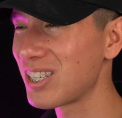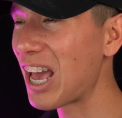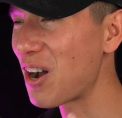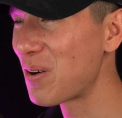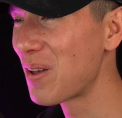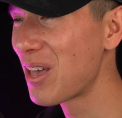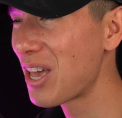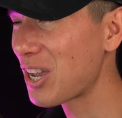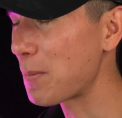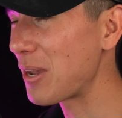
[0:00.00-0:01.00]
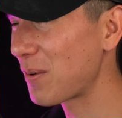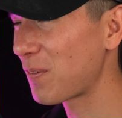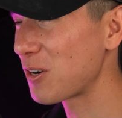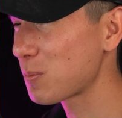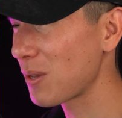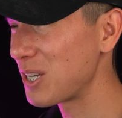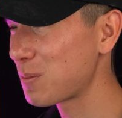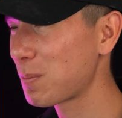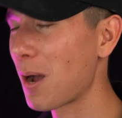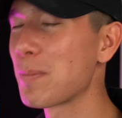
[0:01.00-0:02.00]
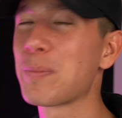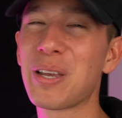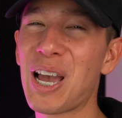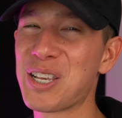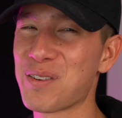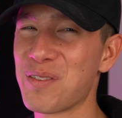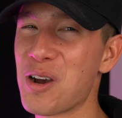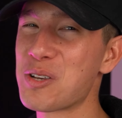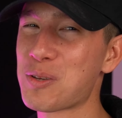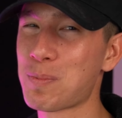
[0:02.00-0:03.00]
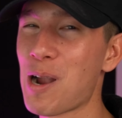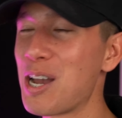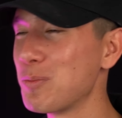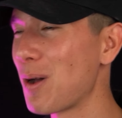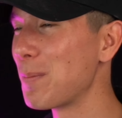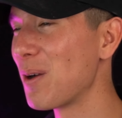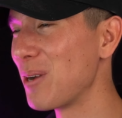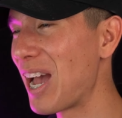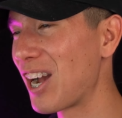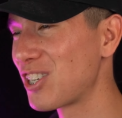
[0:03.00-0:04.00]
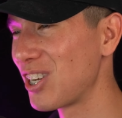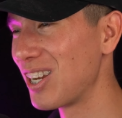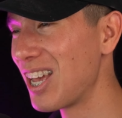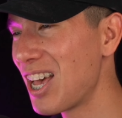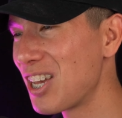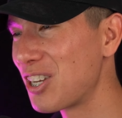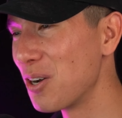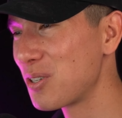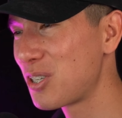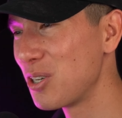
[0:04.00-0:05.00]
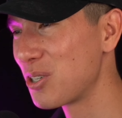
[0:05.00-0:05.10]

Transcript: Now, coming into 1st place, probably as of no surprise by my reaction, goes to